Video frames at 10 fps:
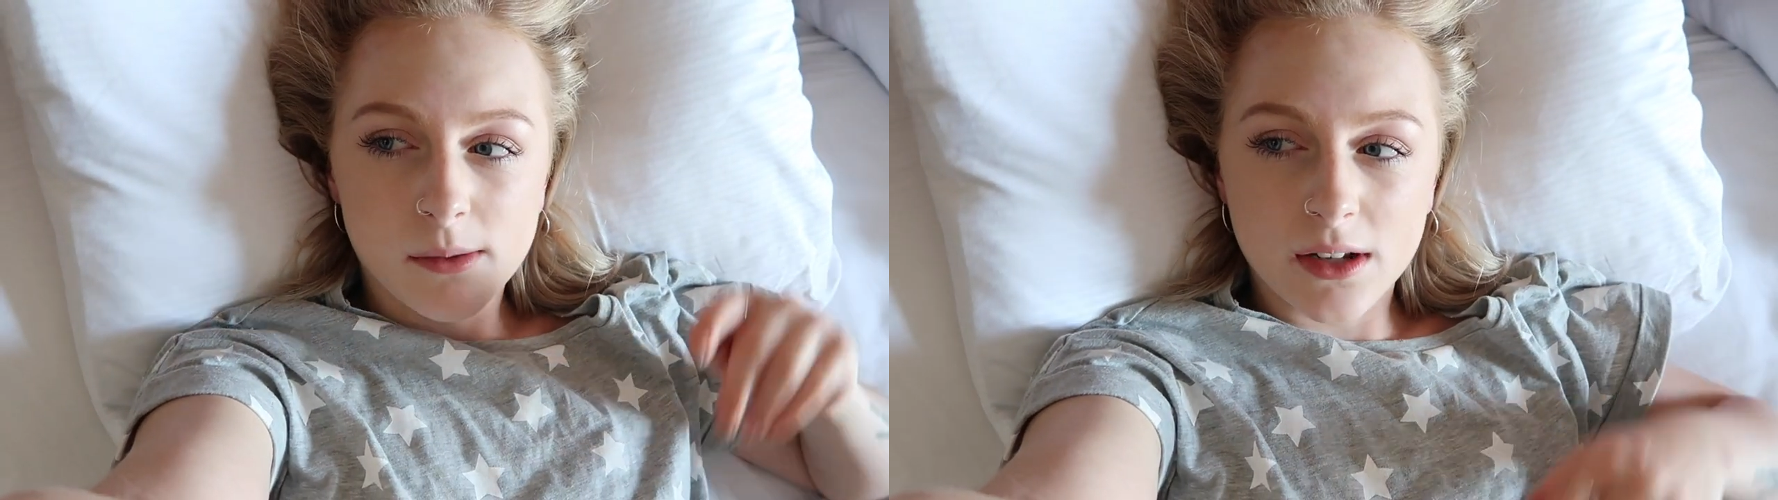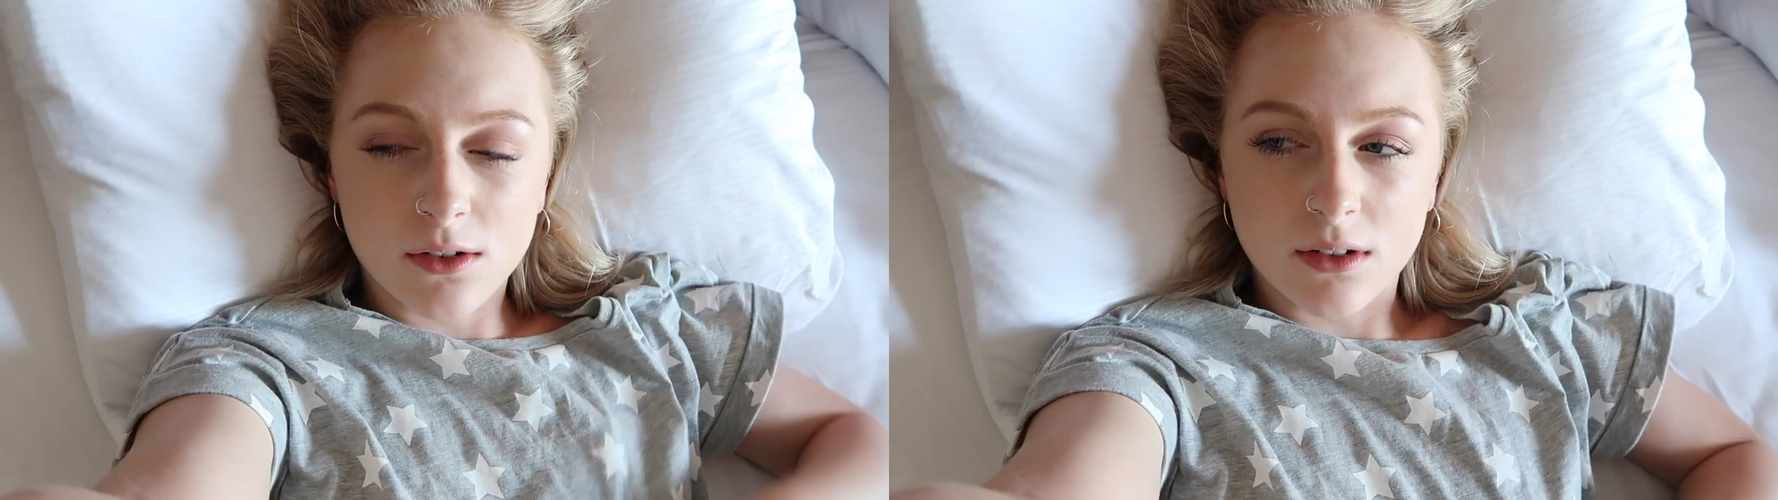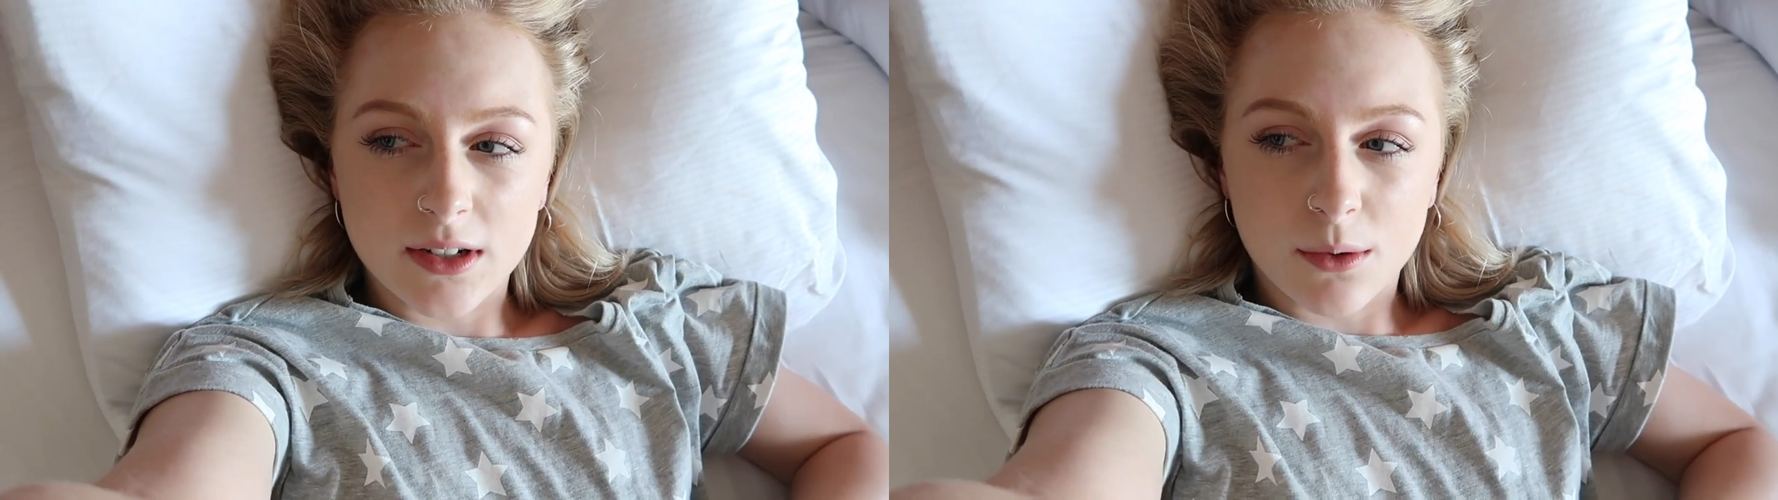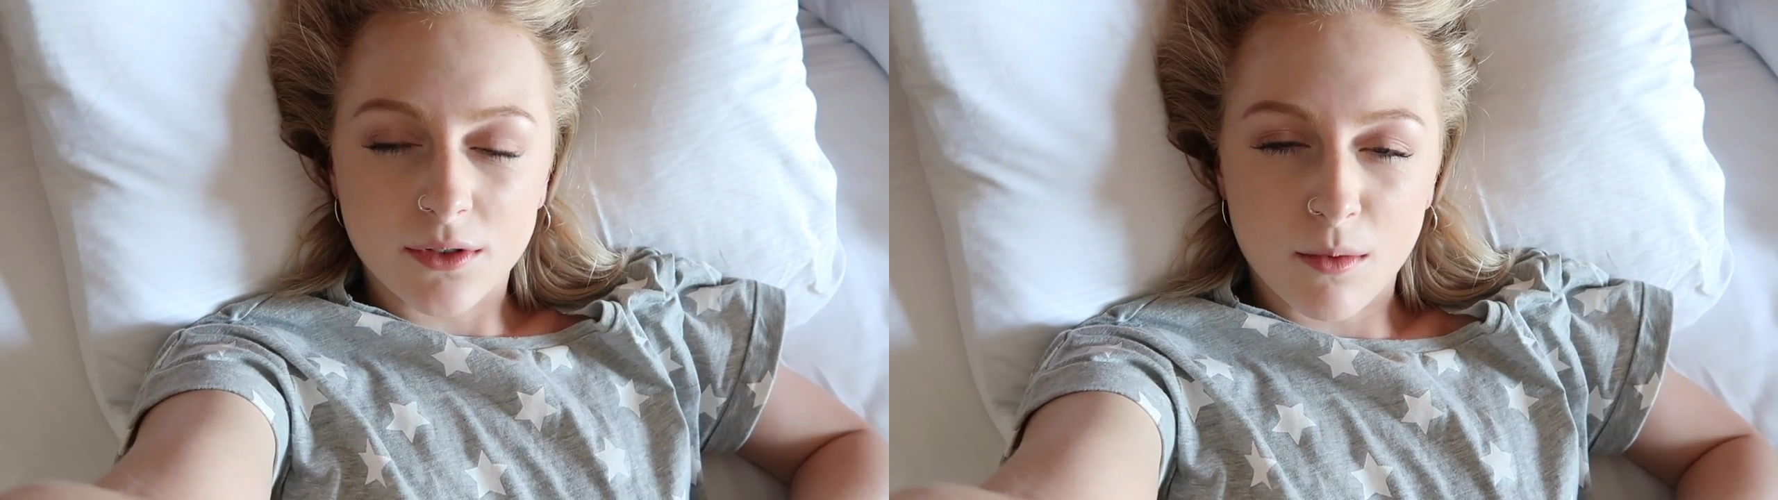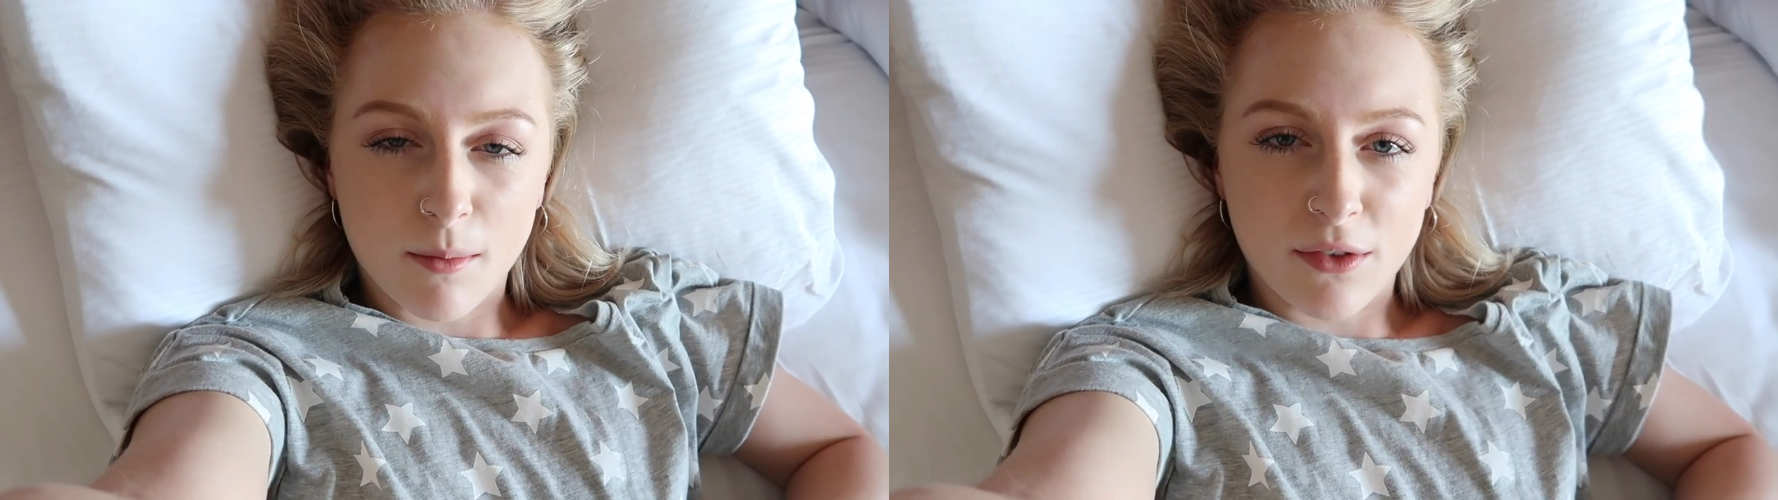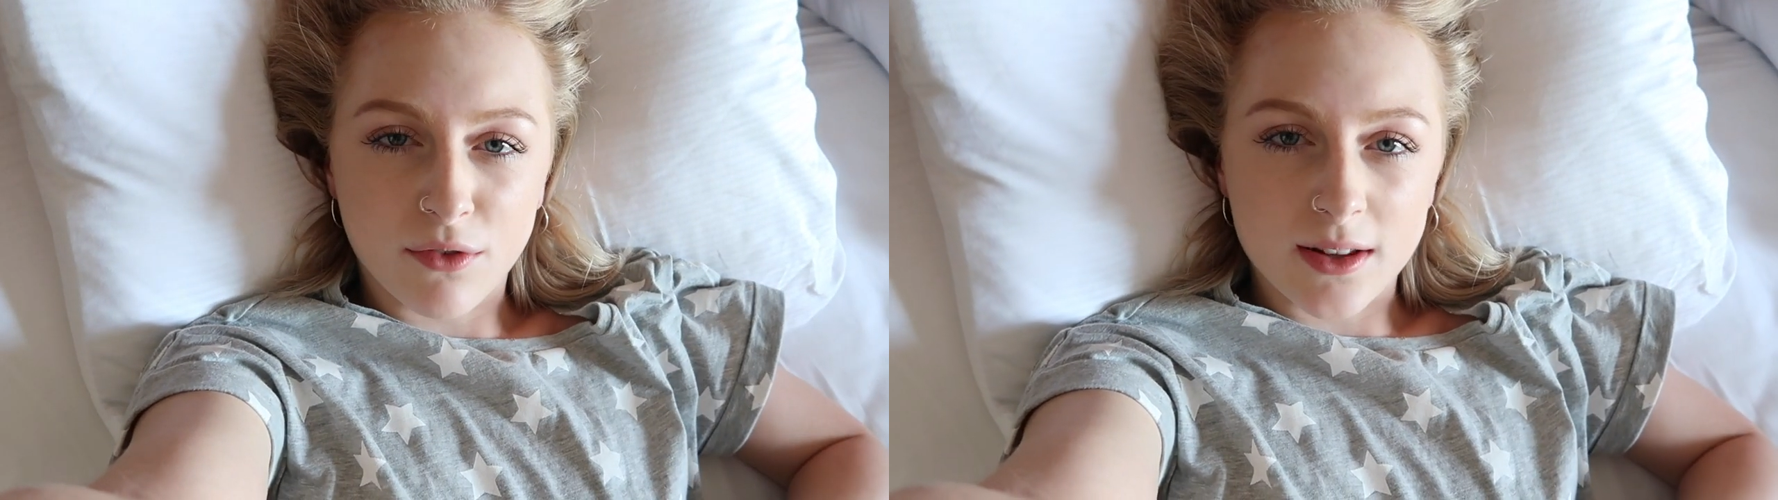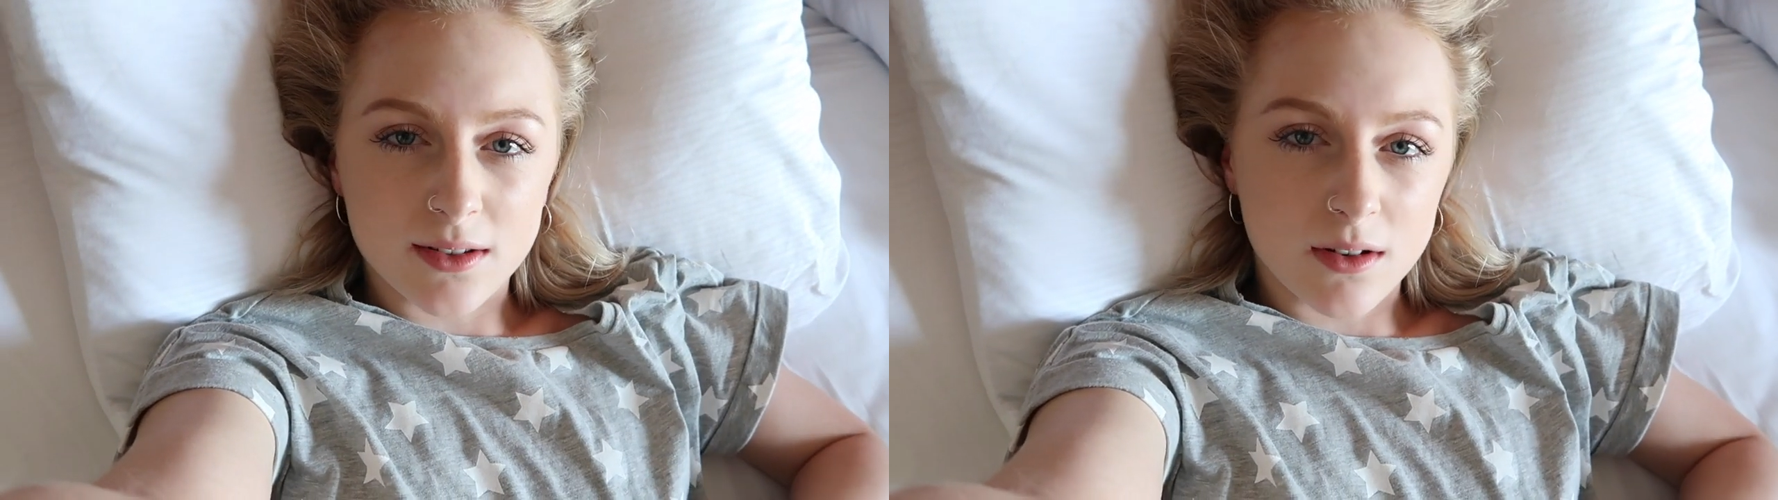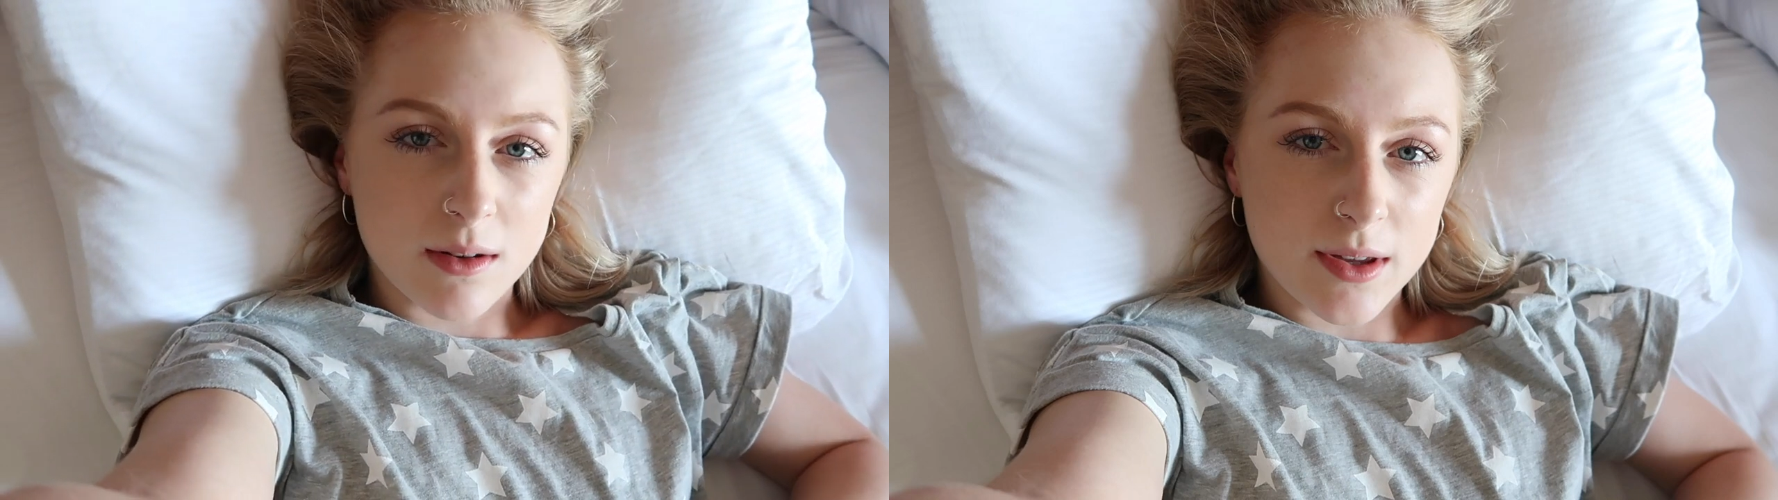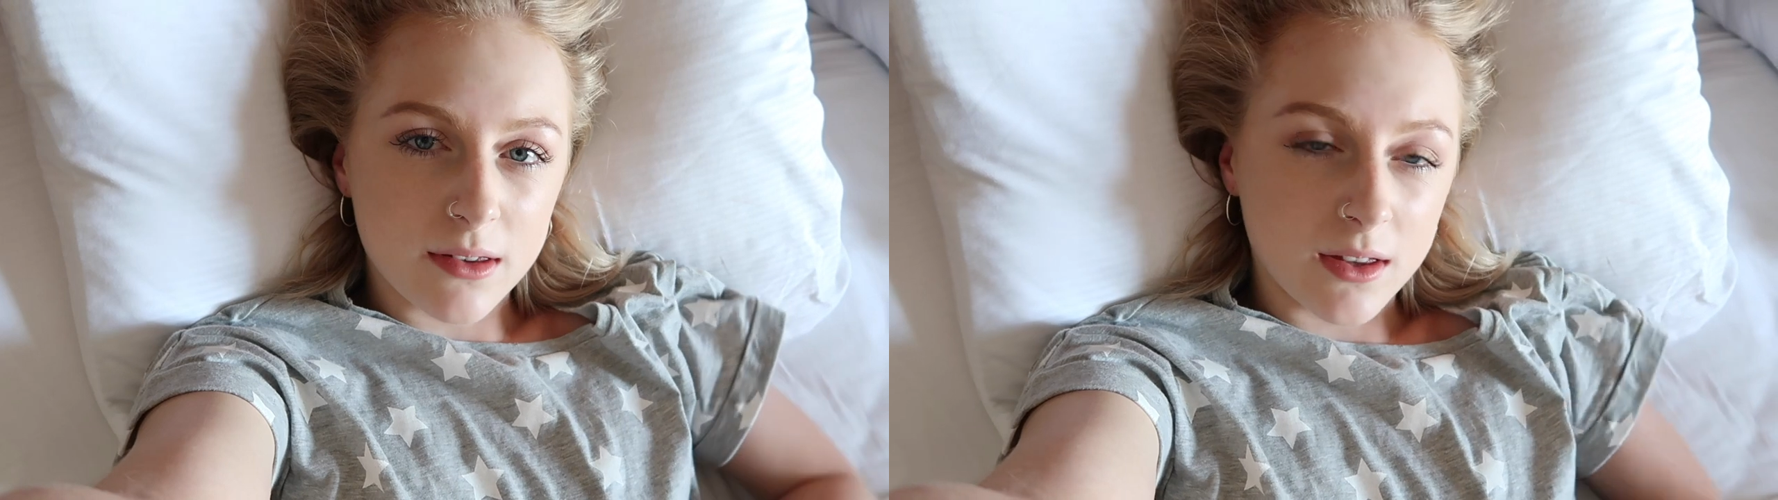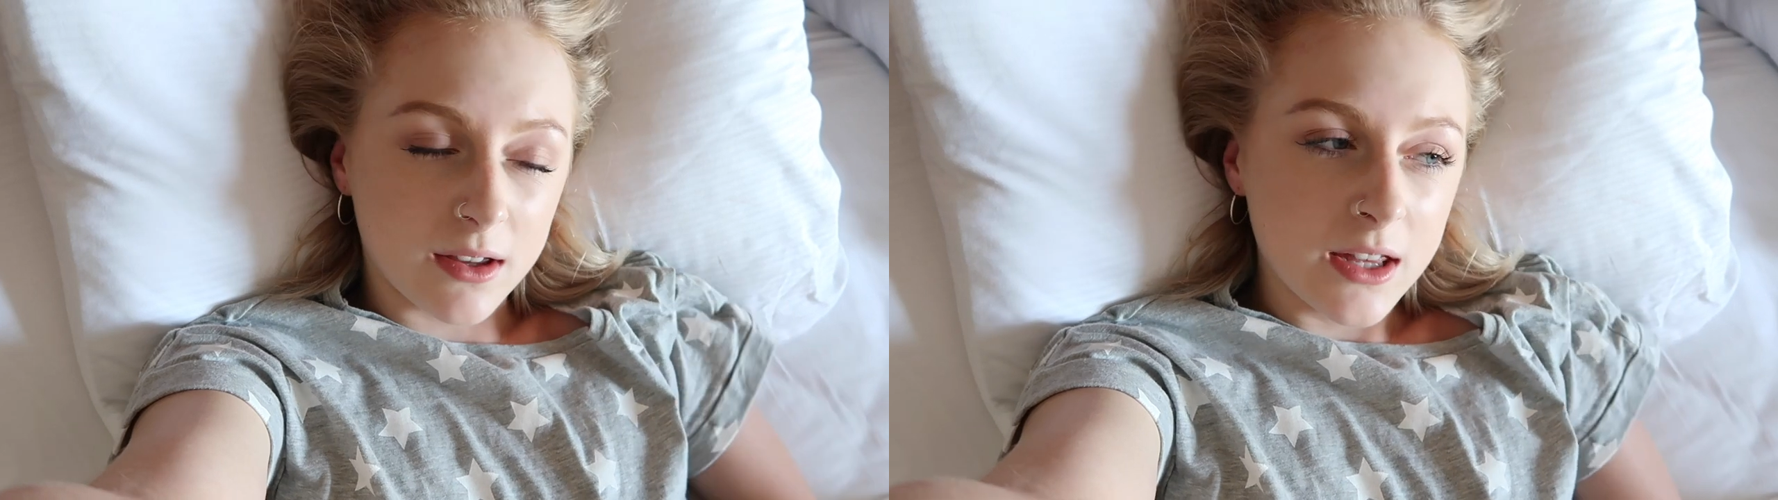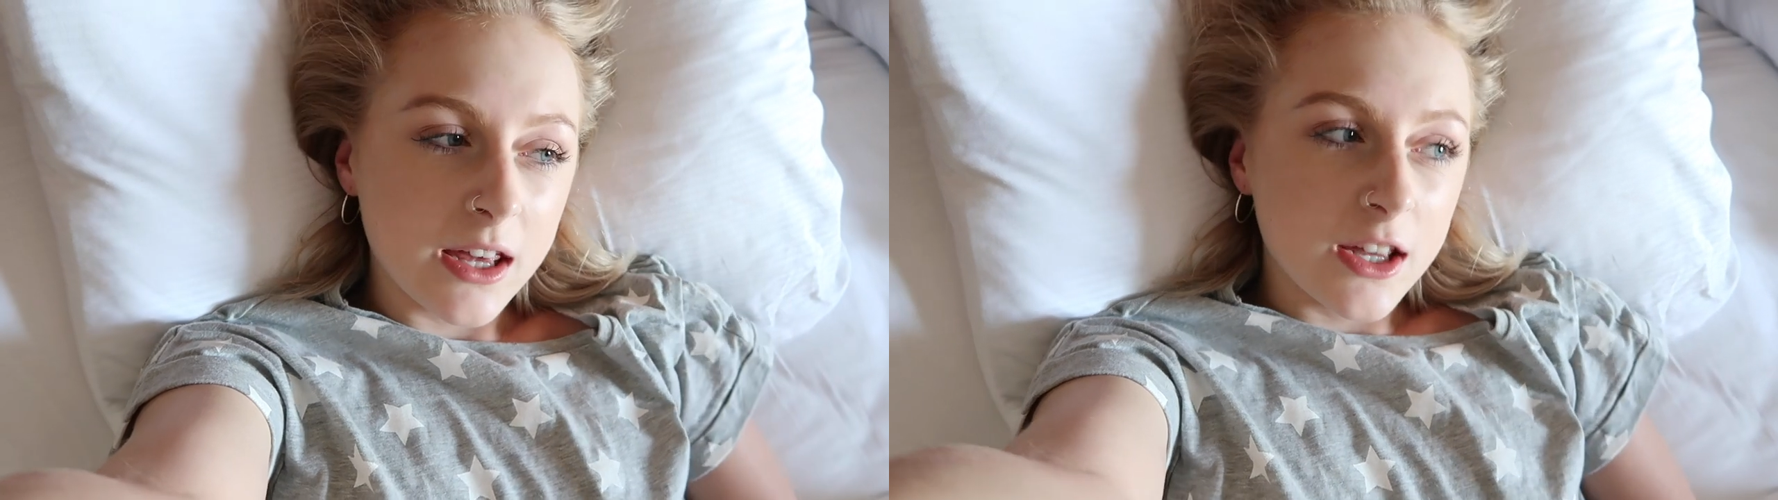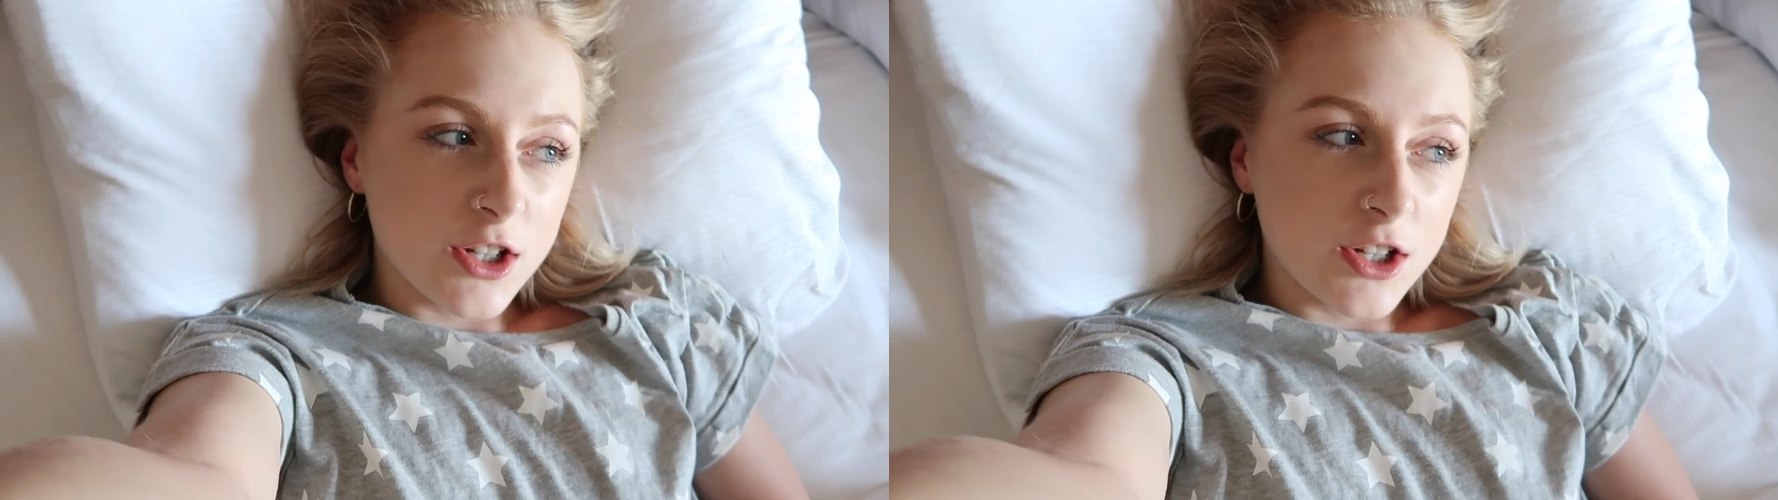I went on holiday with some of my friends to Ibiza,